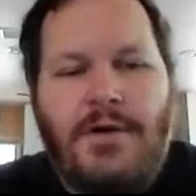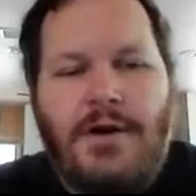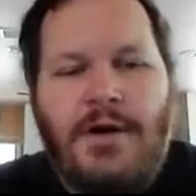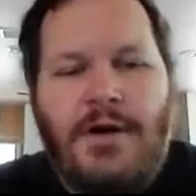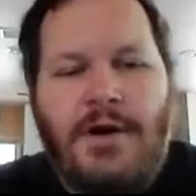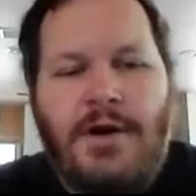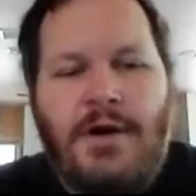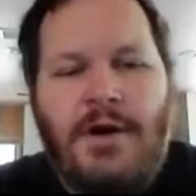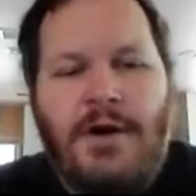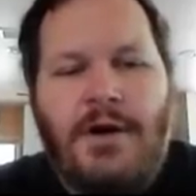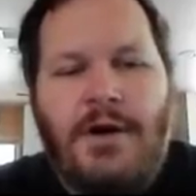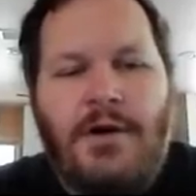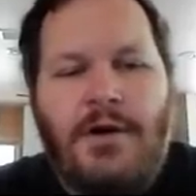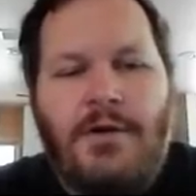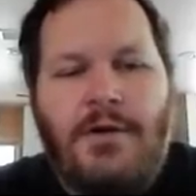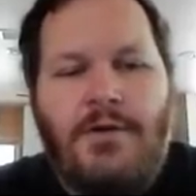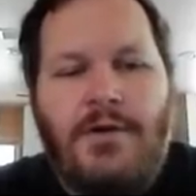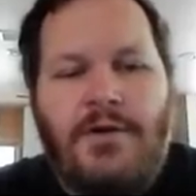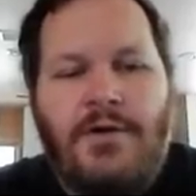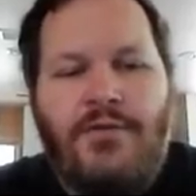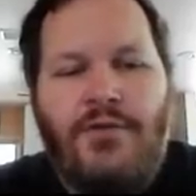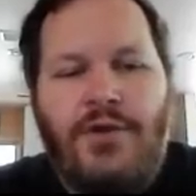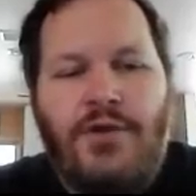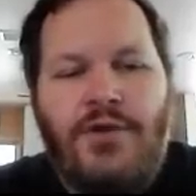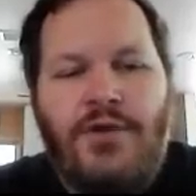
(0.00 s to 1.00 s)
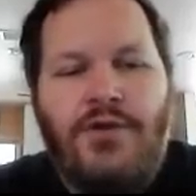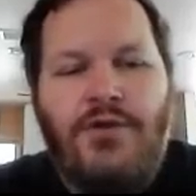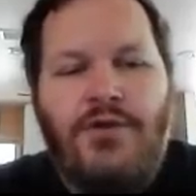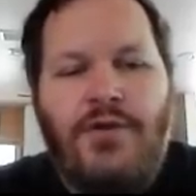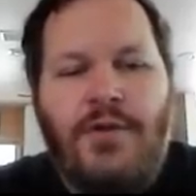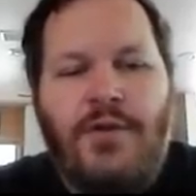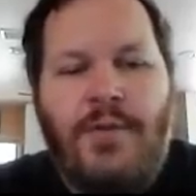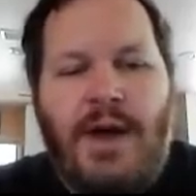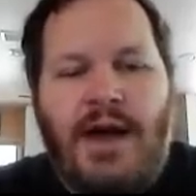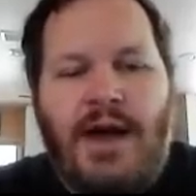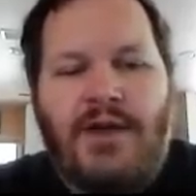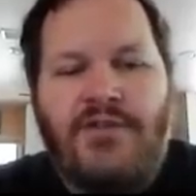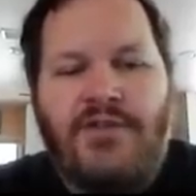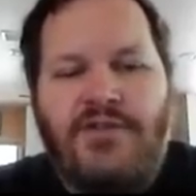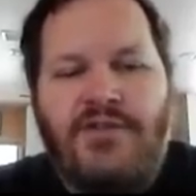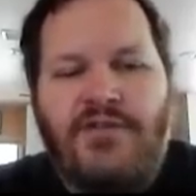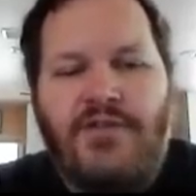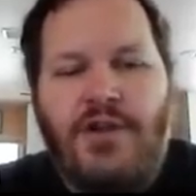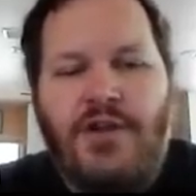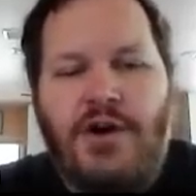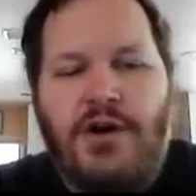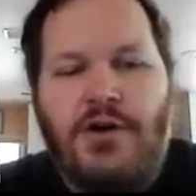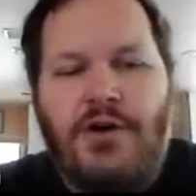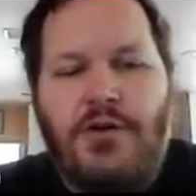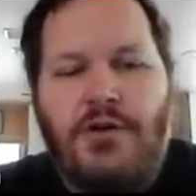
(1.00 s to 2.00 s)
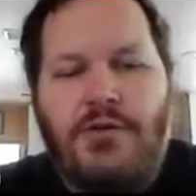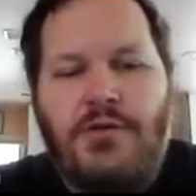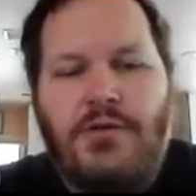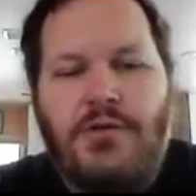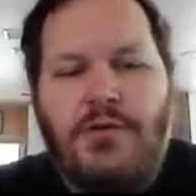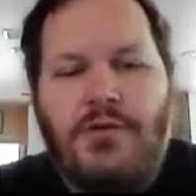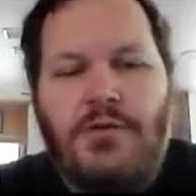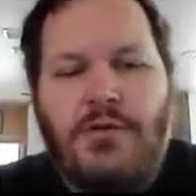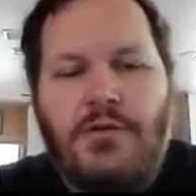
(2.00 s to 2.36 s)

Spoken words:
if we knew the max flow,